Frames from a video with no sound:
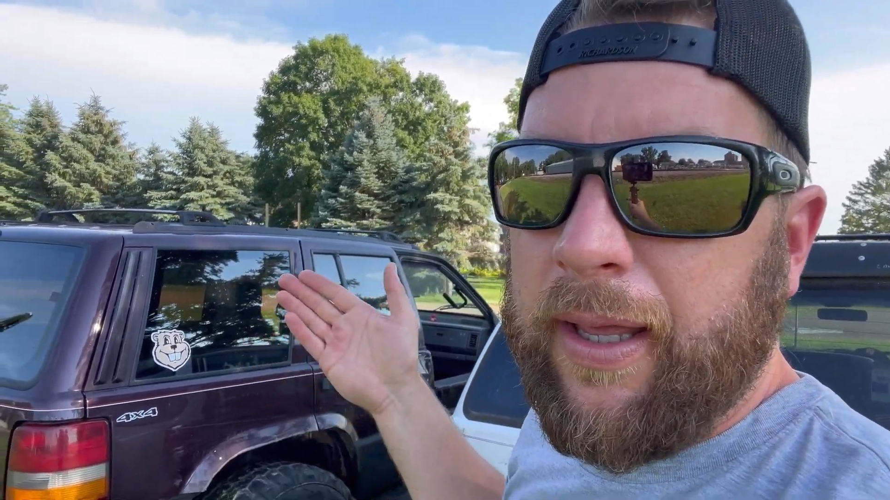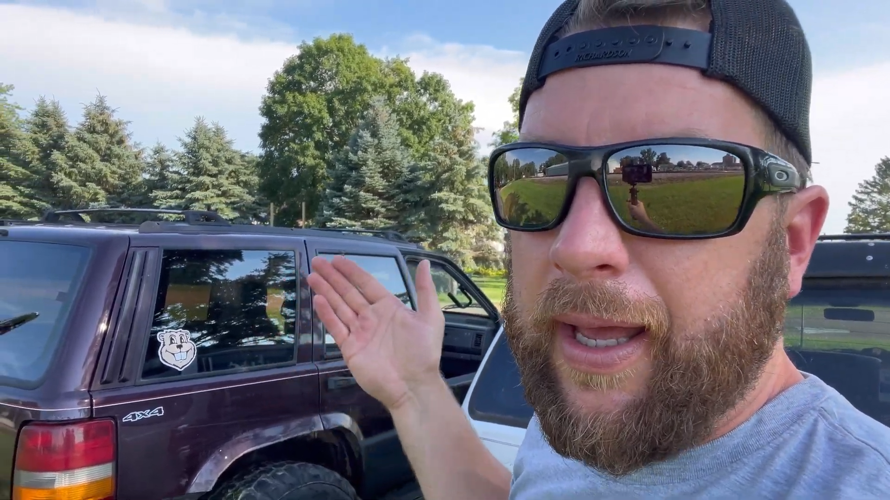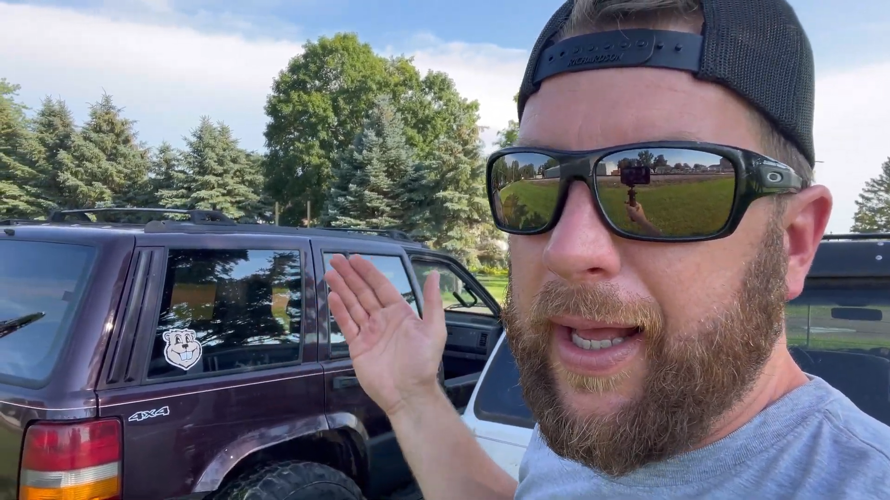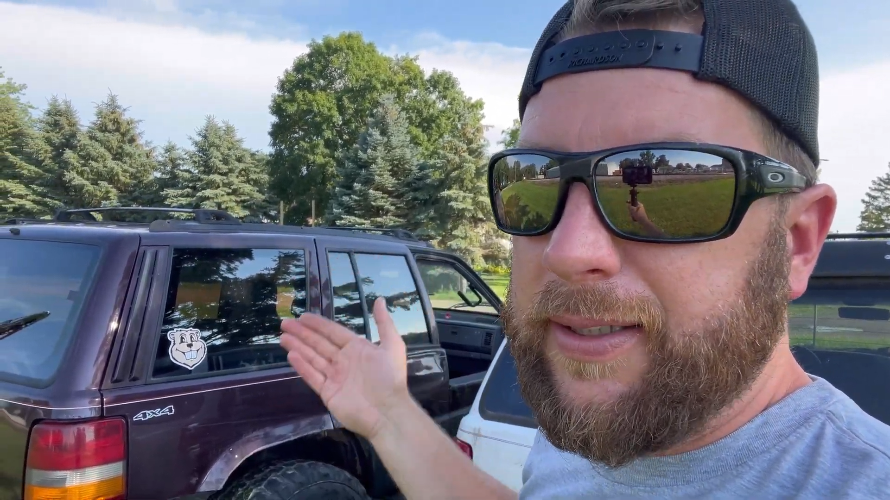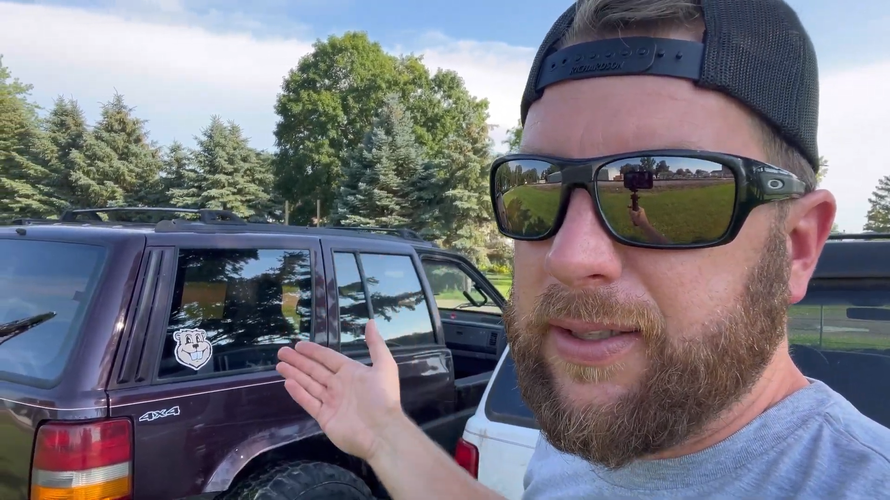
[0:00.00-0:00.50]

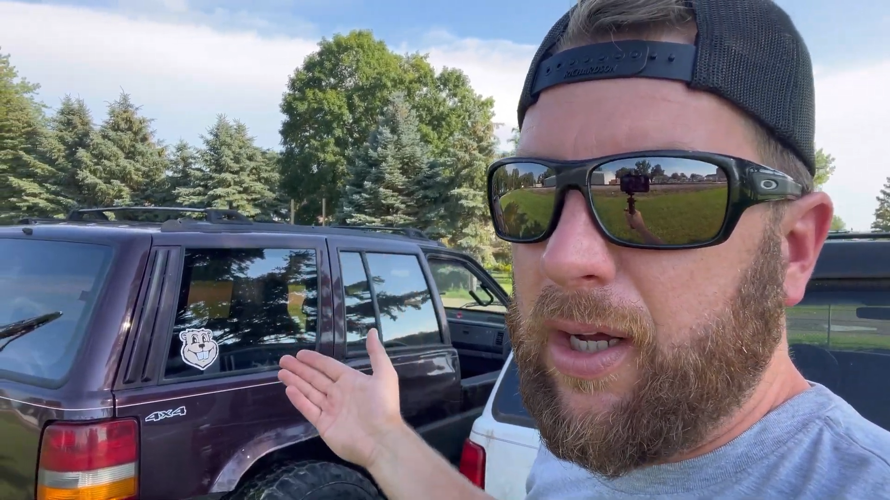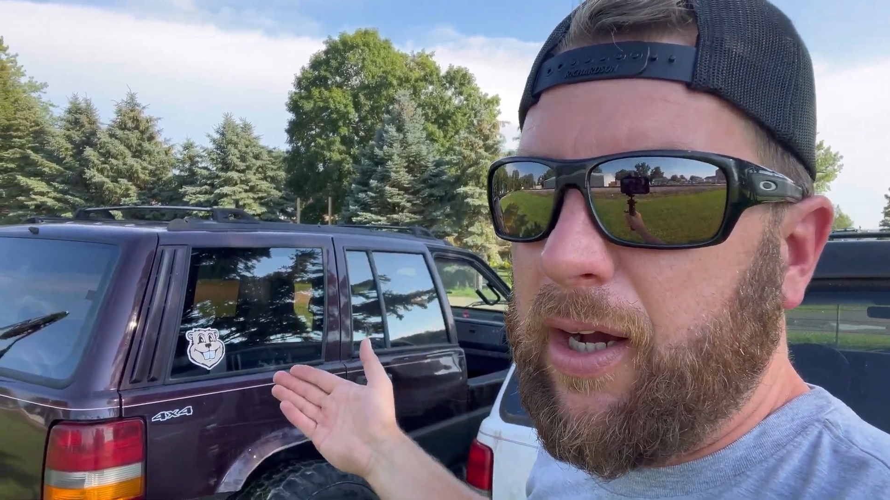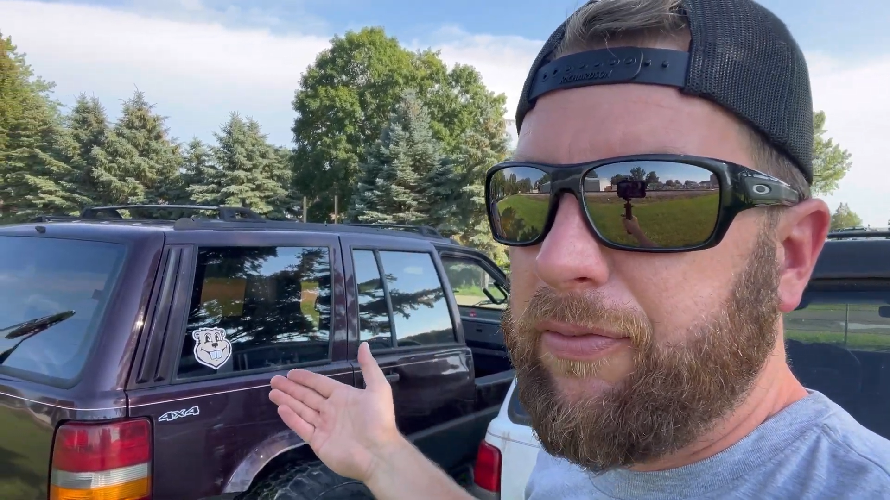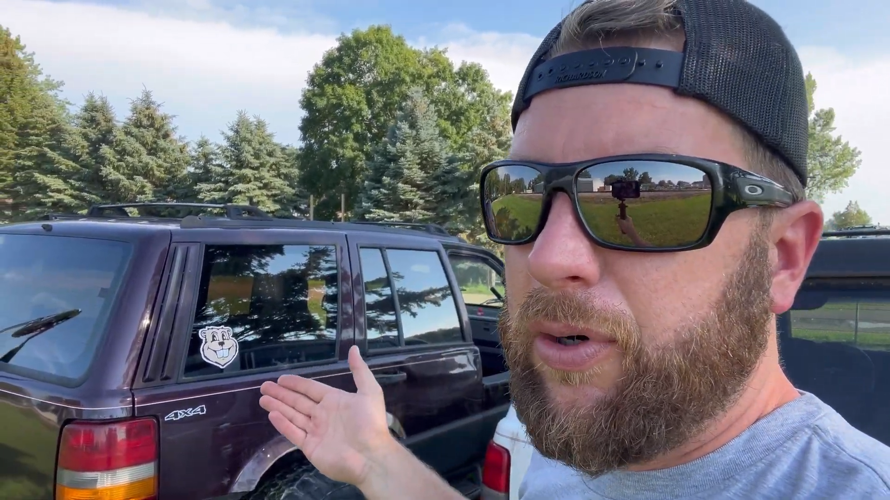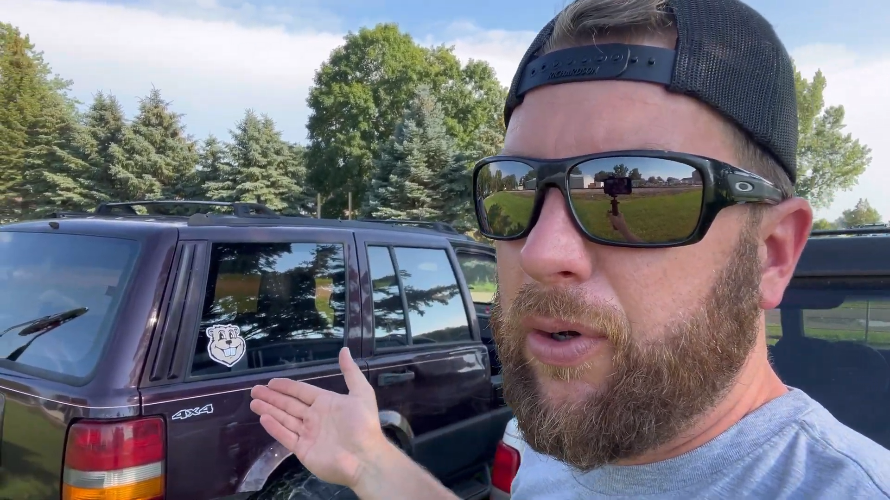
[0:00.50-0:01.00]
as an
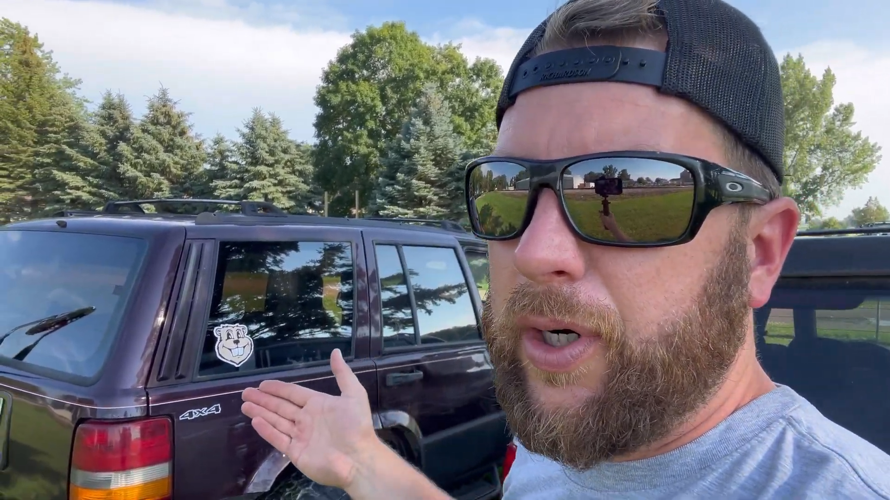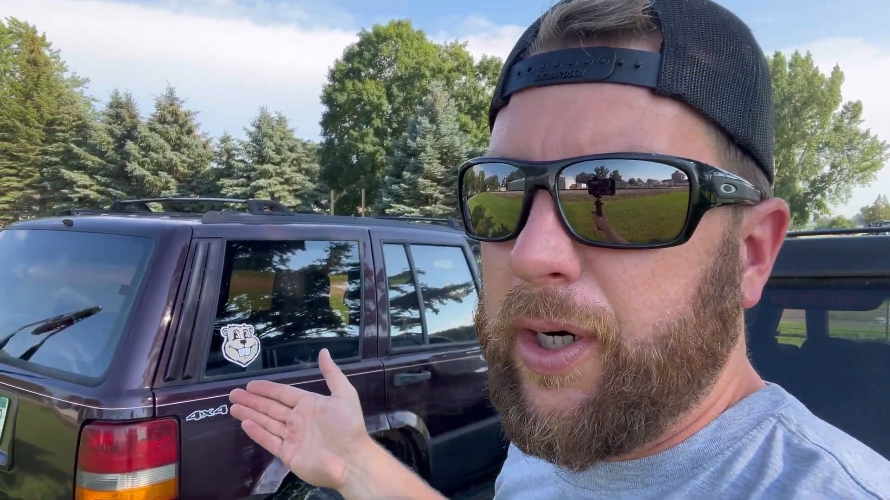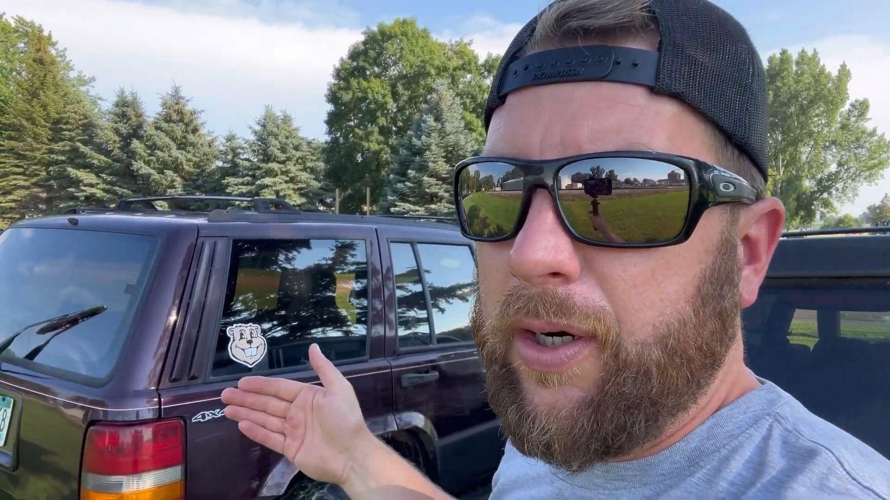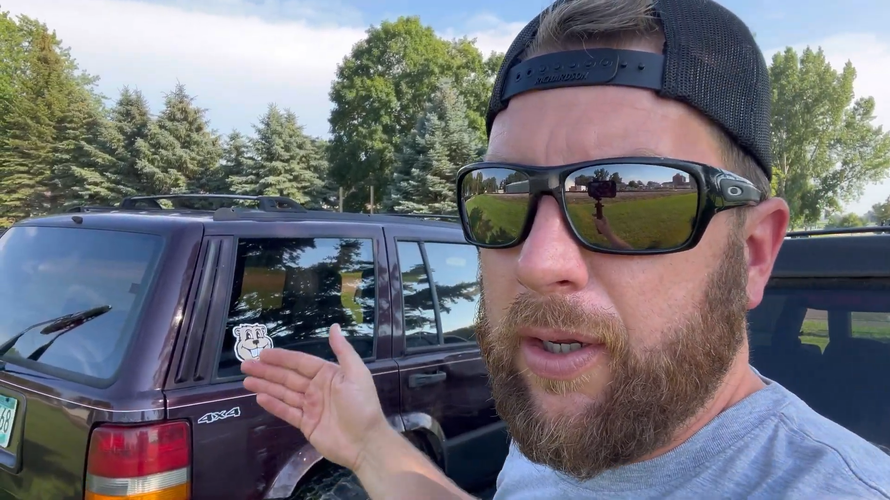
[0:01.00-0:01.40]
off-roader